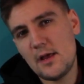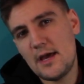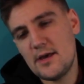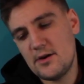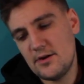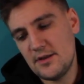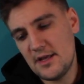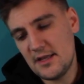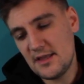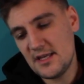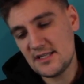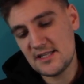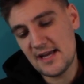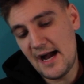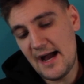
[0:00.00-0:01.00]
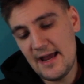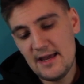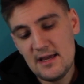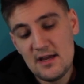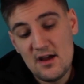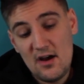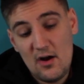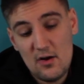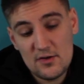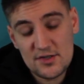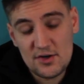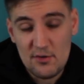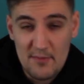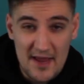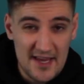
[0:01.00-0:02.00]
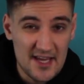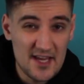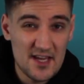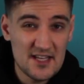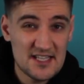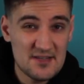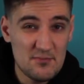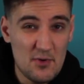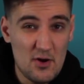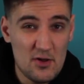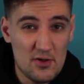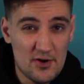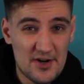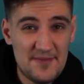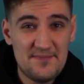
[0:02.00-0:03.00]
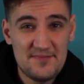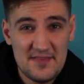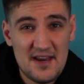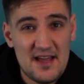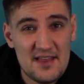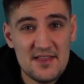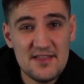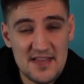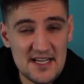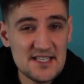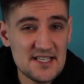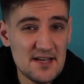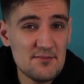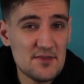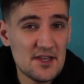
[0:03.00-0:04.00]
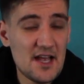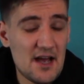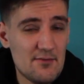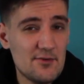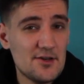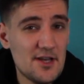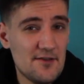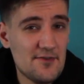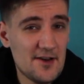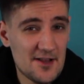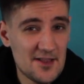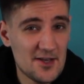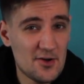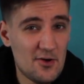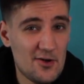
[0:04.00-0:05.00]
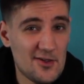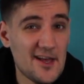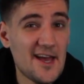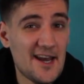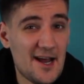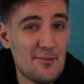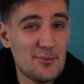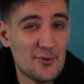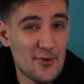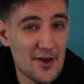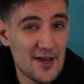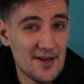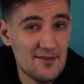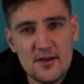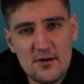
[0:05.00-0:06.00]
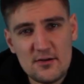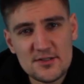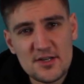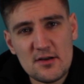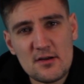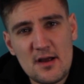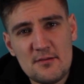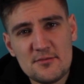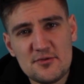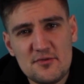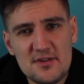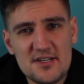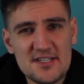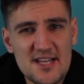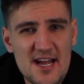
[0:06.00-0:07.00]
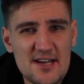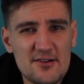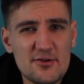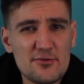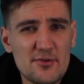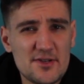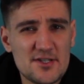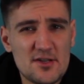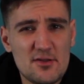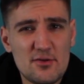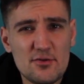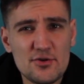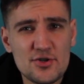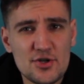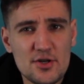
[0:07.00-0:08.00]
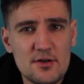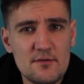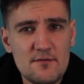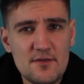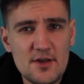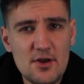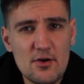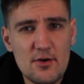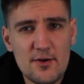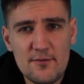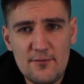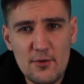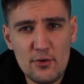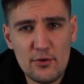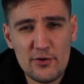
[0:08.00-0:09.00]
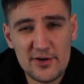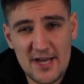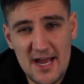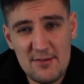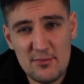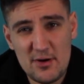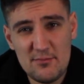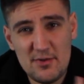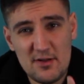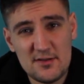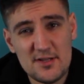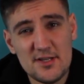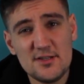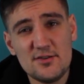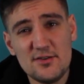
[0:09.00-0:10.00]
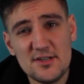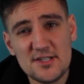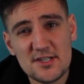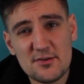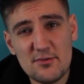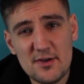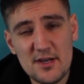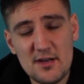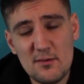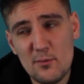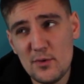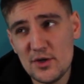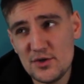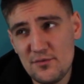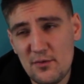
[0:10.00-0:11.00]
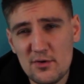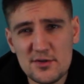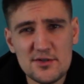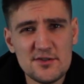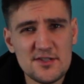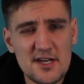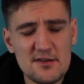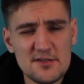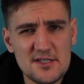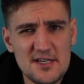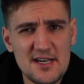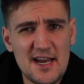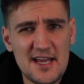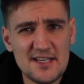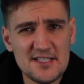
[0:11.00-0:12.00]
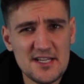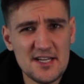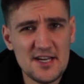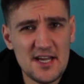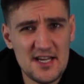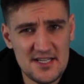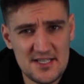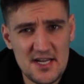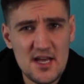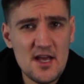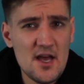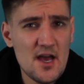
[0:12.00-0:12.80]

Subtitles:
lighter than this guy, also making it smaller. That's something I would definitely call an upgrade. It also comes with the standard resolution video and photo camera built into the screen, which for 2019 has